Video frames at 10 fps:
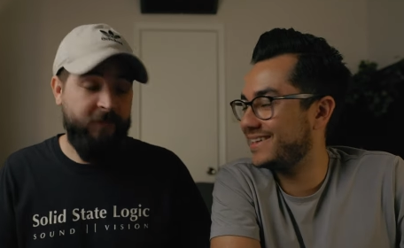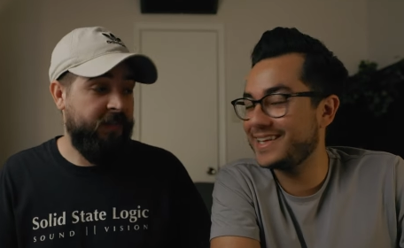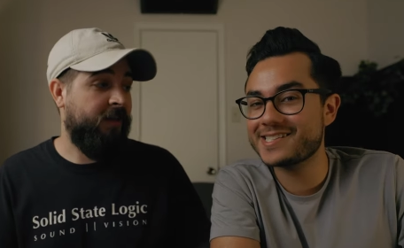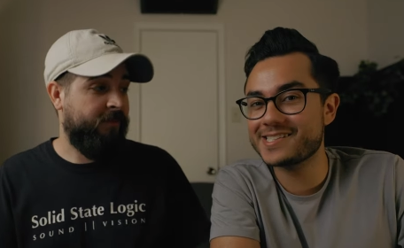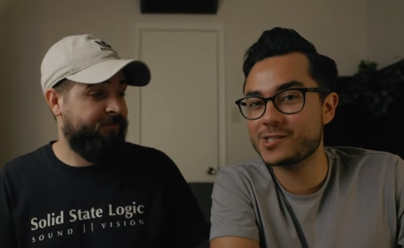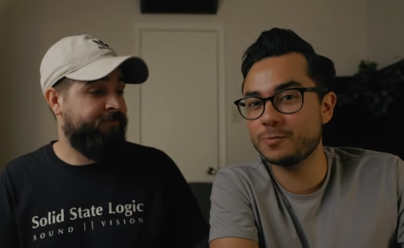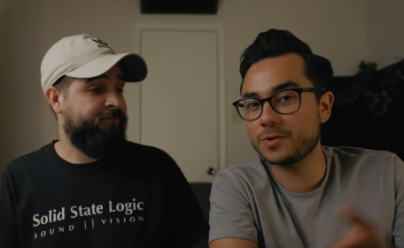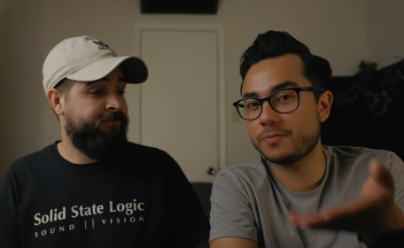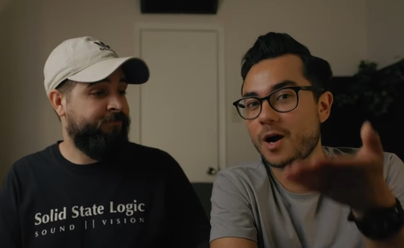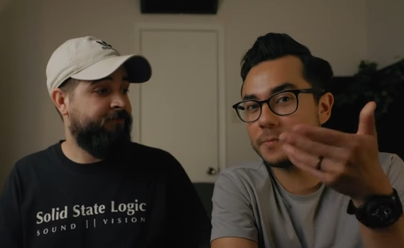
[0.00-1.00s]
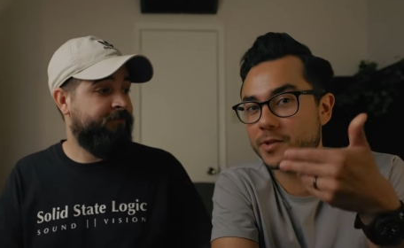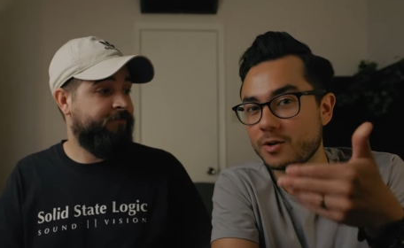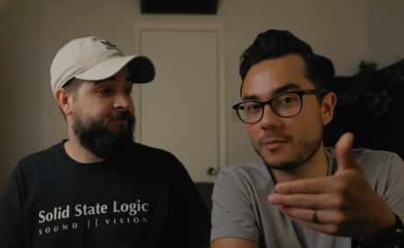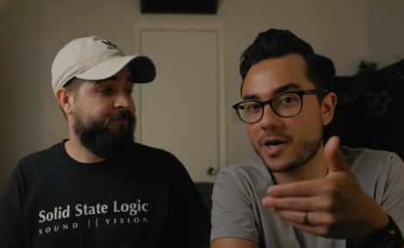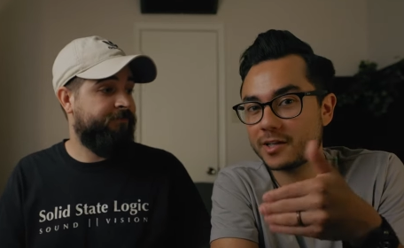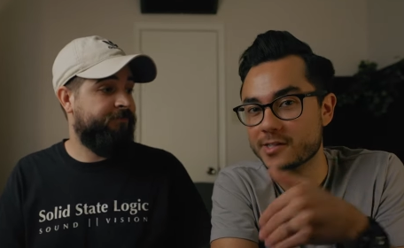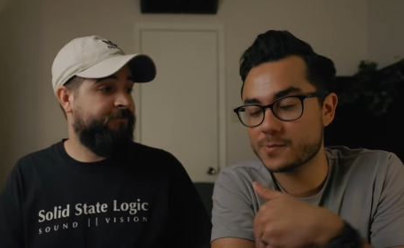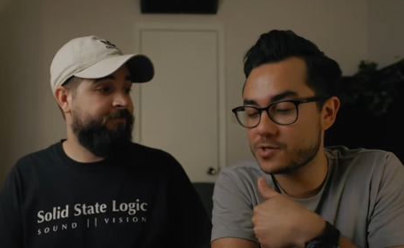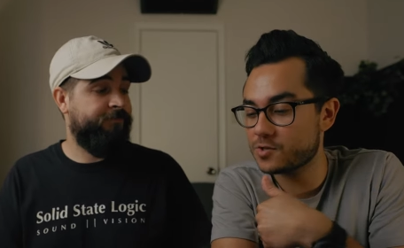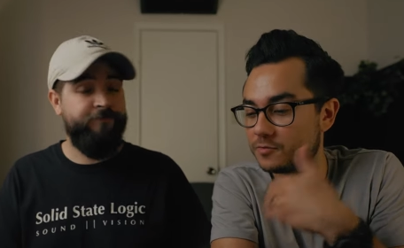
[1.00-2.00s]
Speaker 1: and that's a super popular mic,
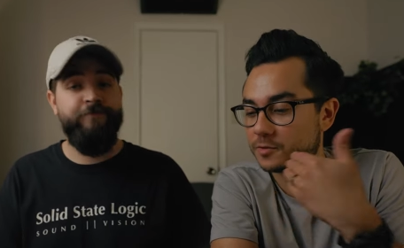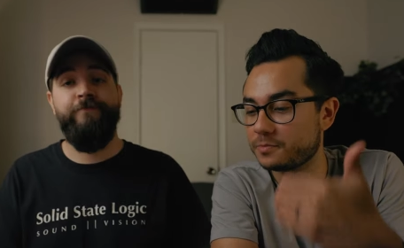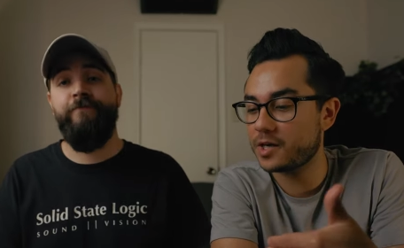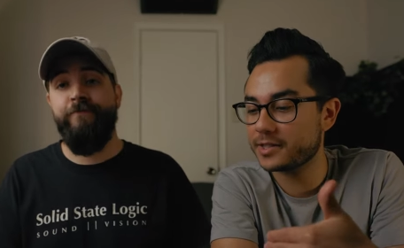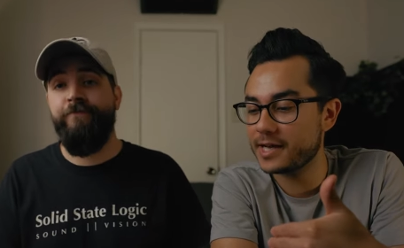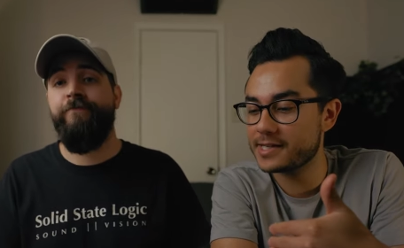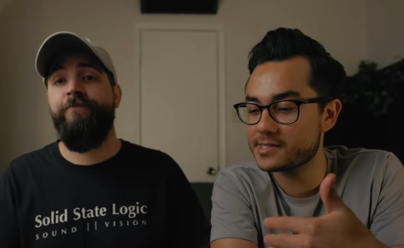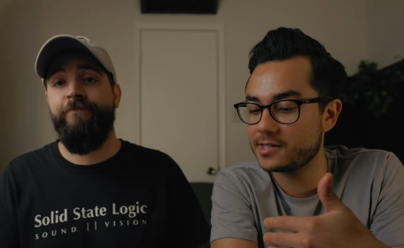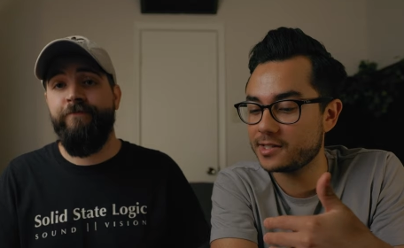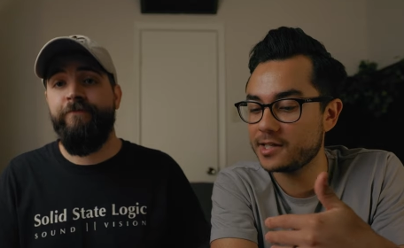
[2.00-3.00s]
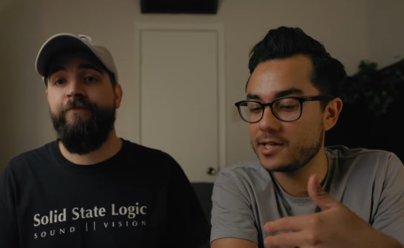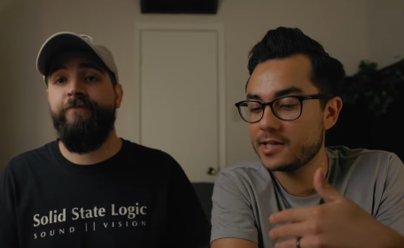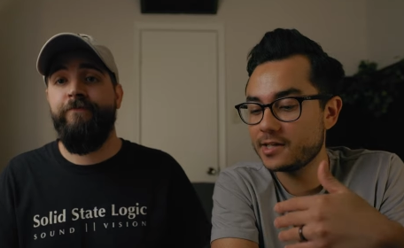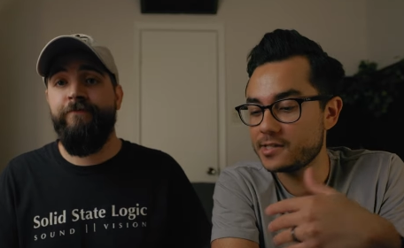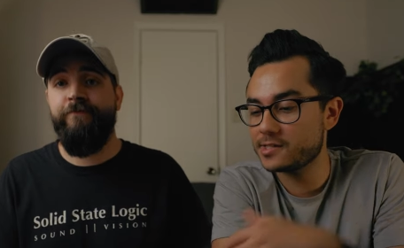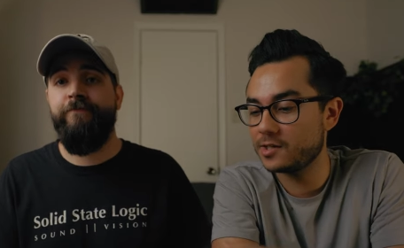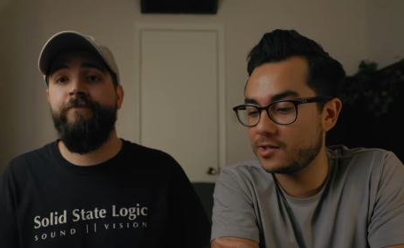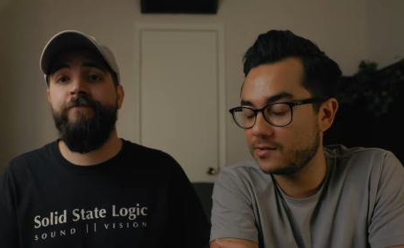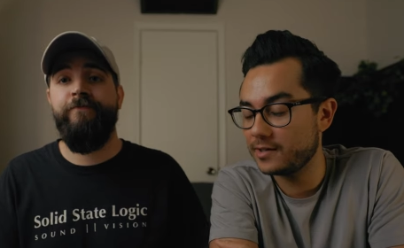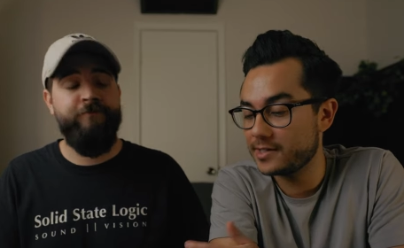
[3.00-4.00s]
especially for podcasting.
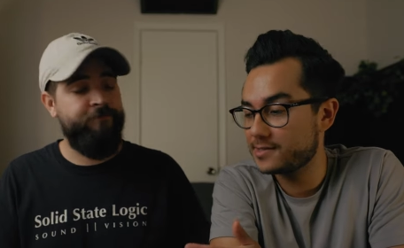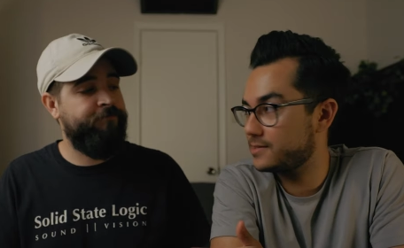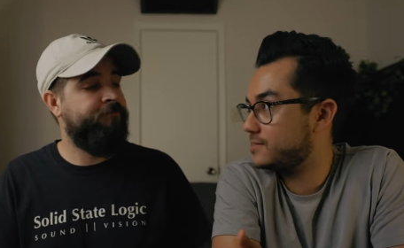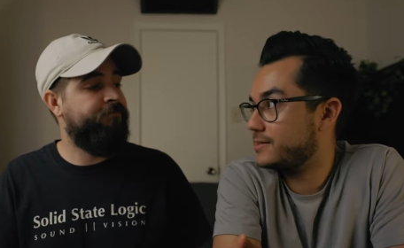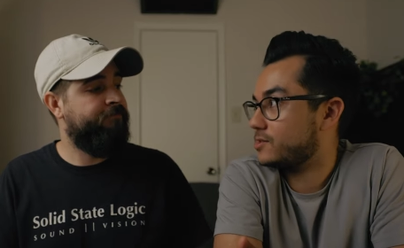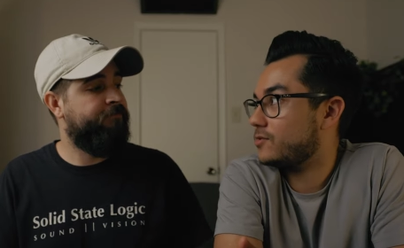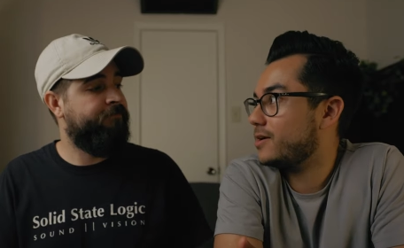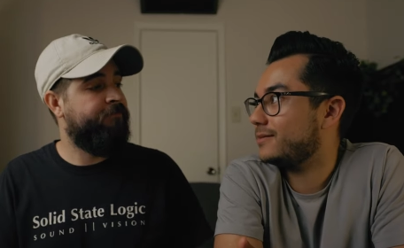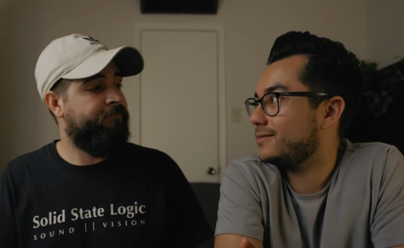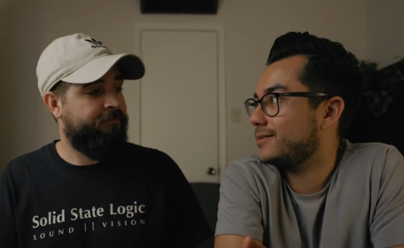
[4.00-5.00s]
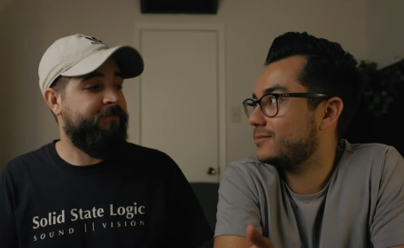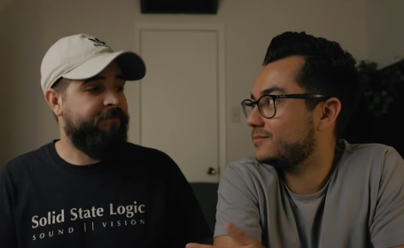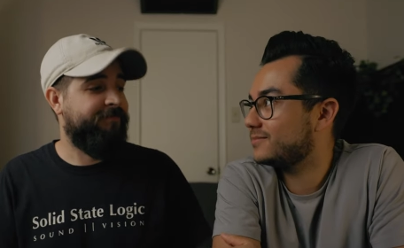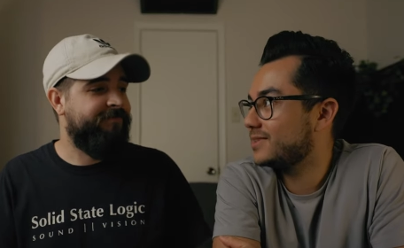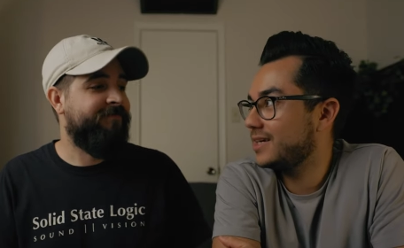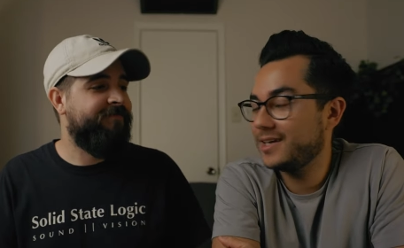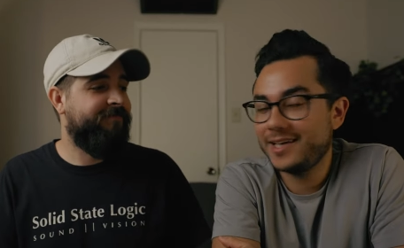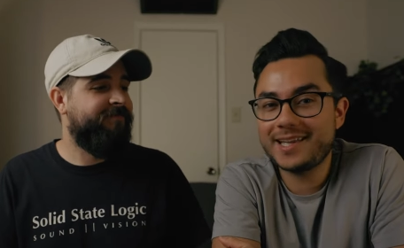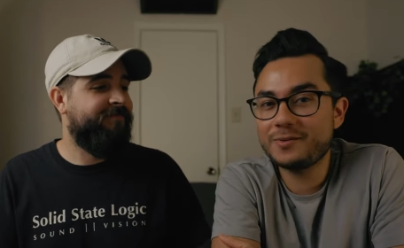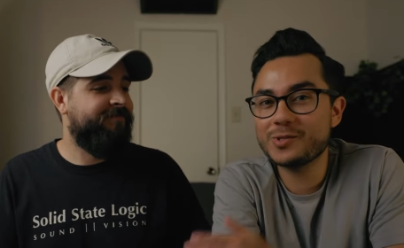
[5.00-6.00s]
So it sounds great, you know.
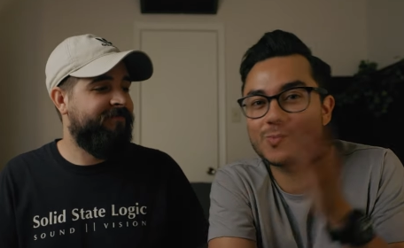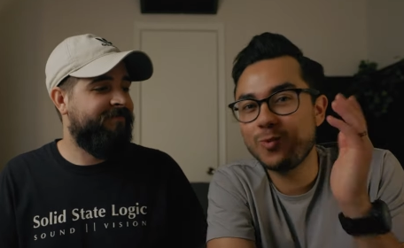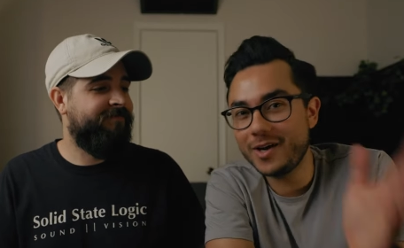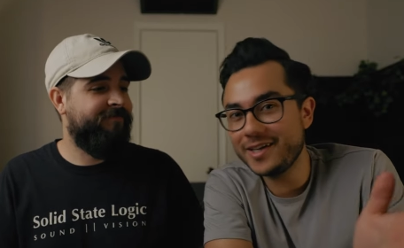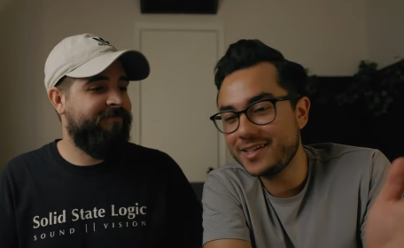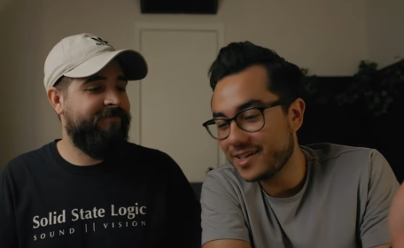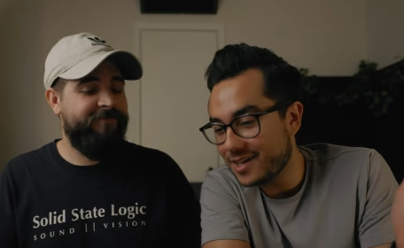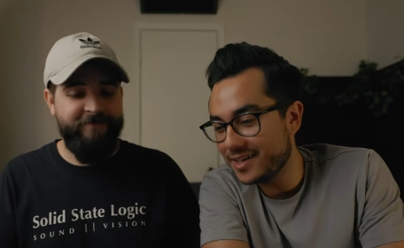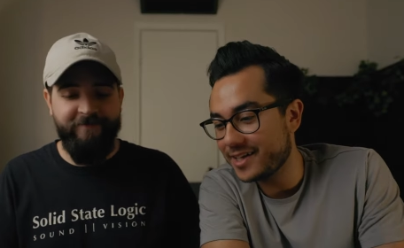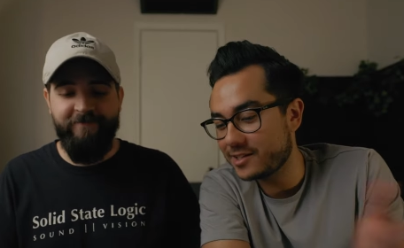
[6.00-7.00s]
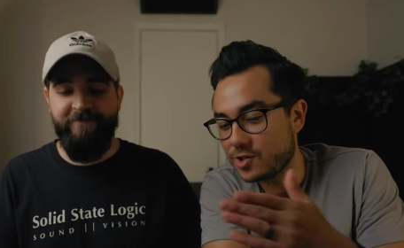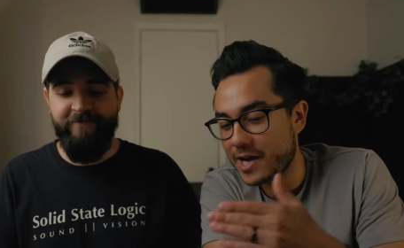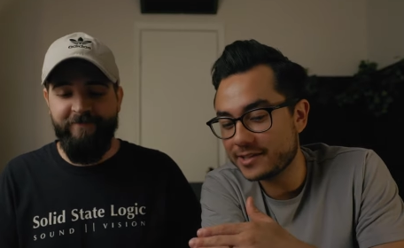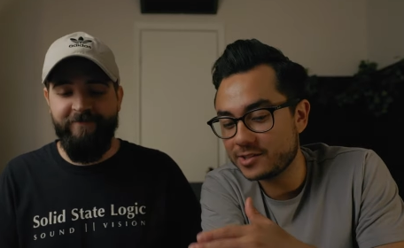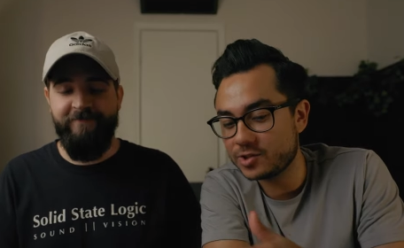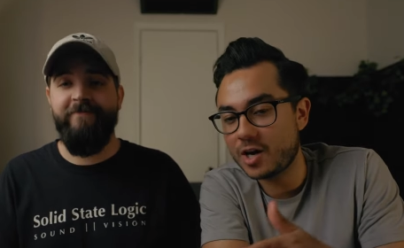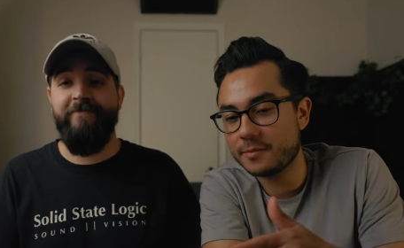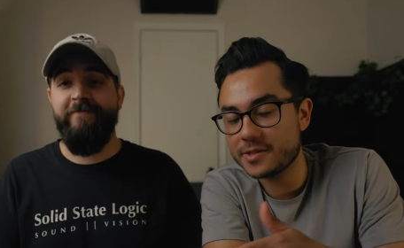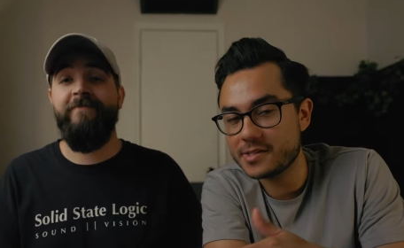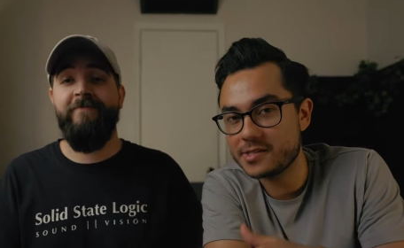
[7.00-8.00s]
And that was one click drag and drop. And